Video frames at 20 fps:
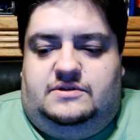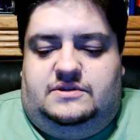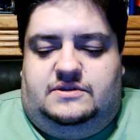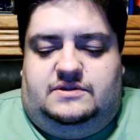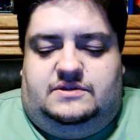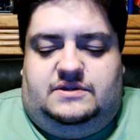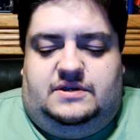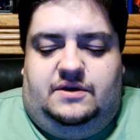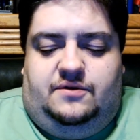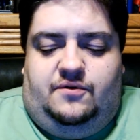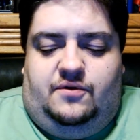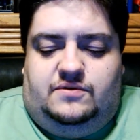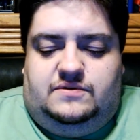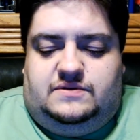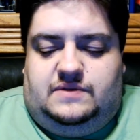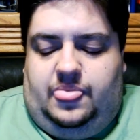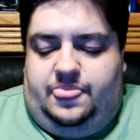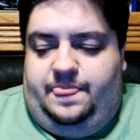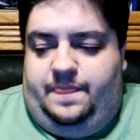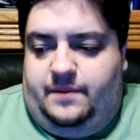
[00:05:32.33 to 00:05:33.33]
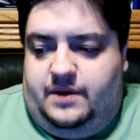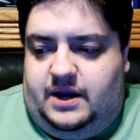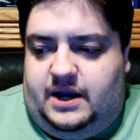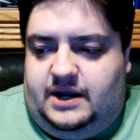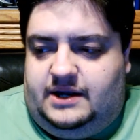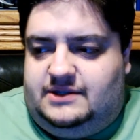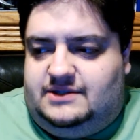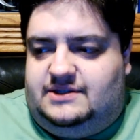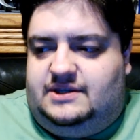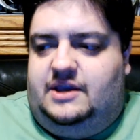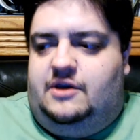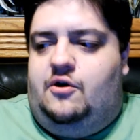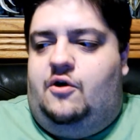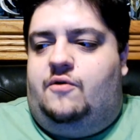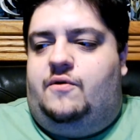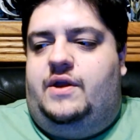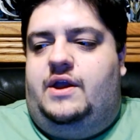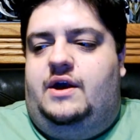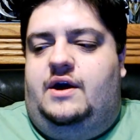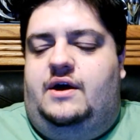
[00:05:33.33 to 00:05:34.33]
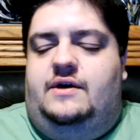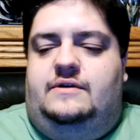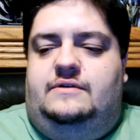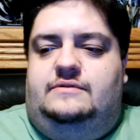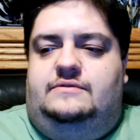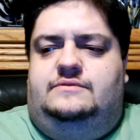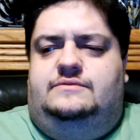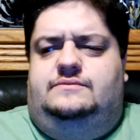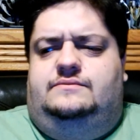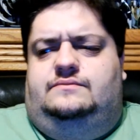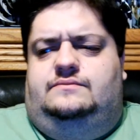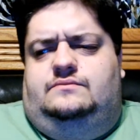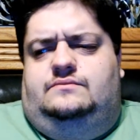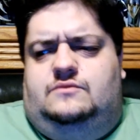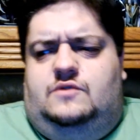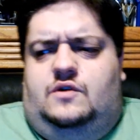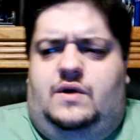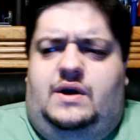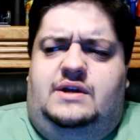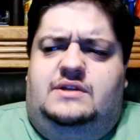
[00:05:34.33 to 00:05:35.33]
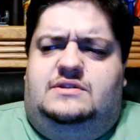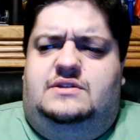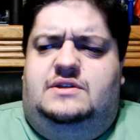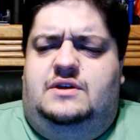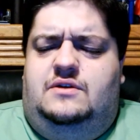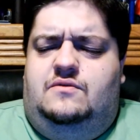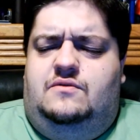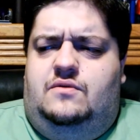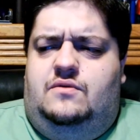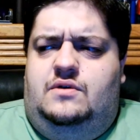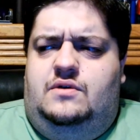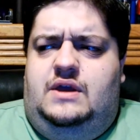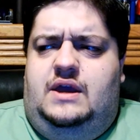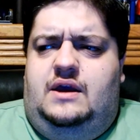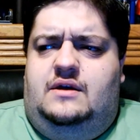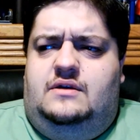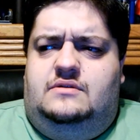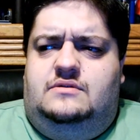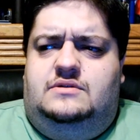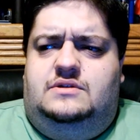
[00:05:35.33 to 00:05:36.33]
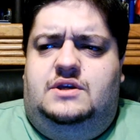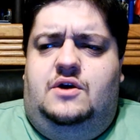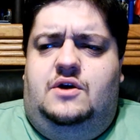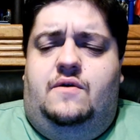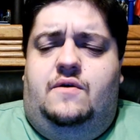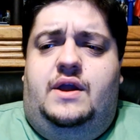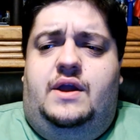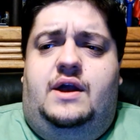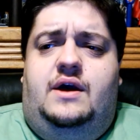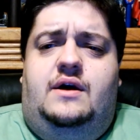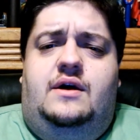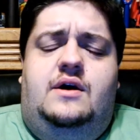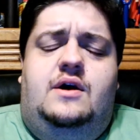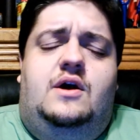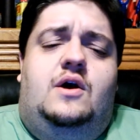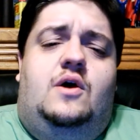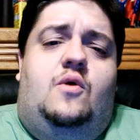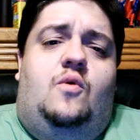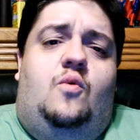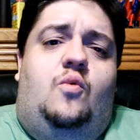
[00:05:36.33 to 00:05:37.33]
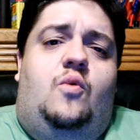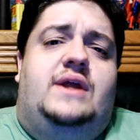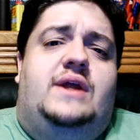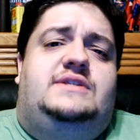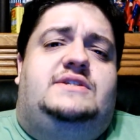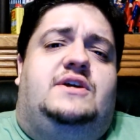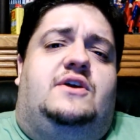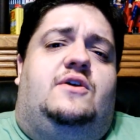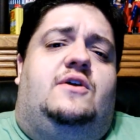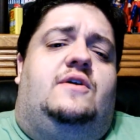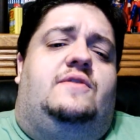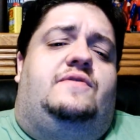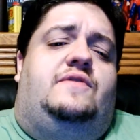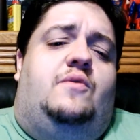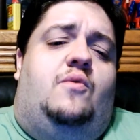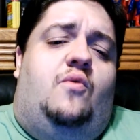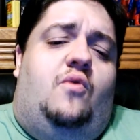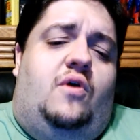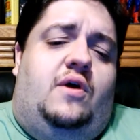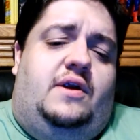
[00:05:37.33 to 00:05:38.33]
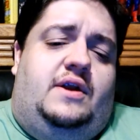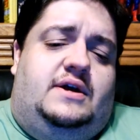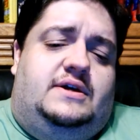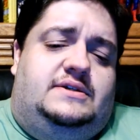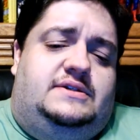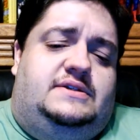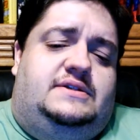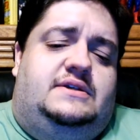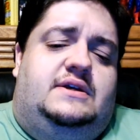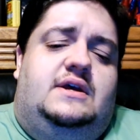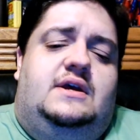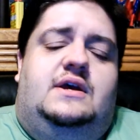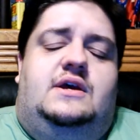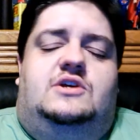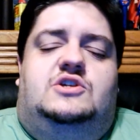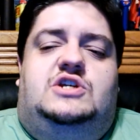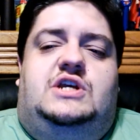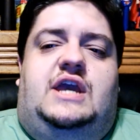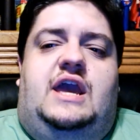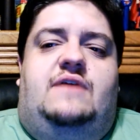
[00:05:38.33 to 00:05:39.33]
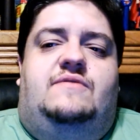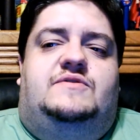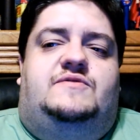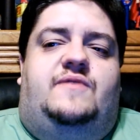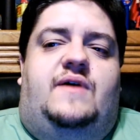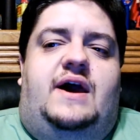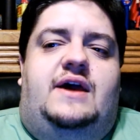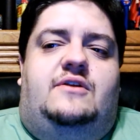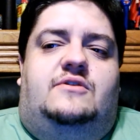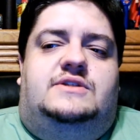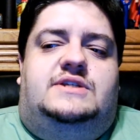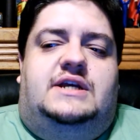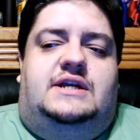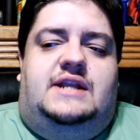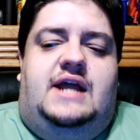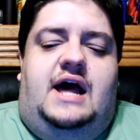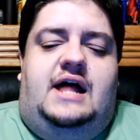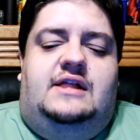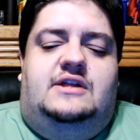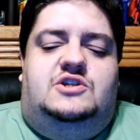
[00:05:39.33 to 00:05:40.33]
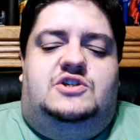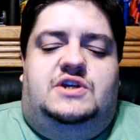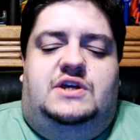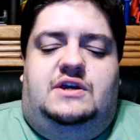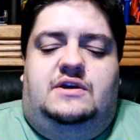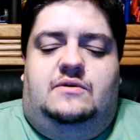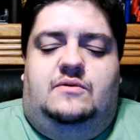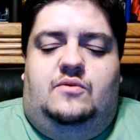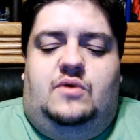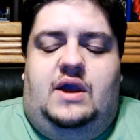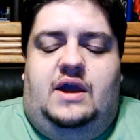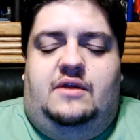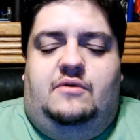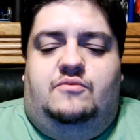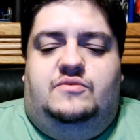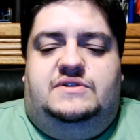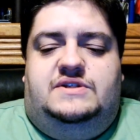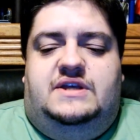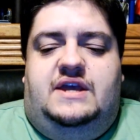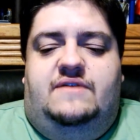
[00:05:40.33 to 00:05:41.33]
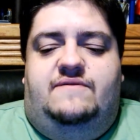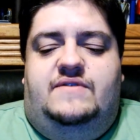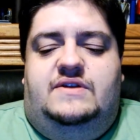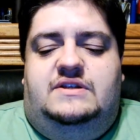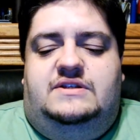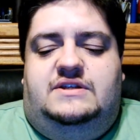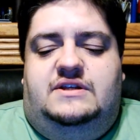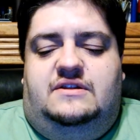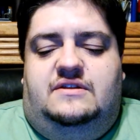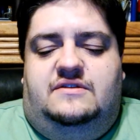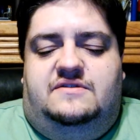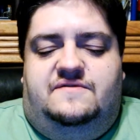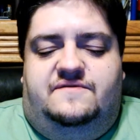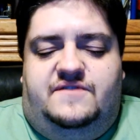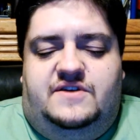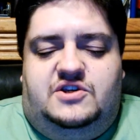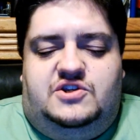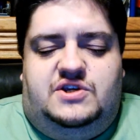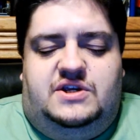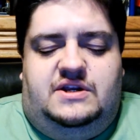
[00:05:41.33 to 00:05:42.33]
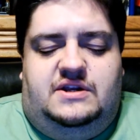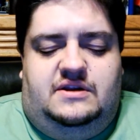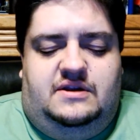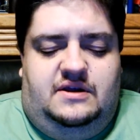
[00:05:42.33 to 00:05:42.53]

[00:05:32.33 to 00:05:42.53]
to, to uh, Theoria, right? Te yeah, Theoria went to Earth to warn us. She gave us vital technology, and it was given to the division,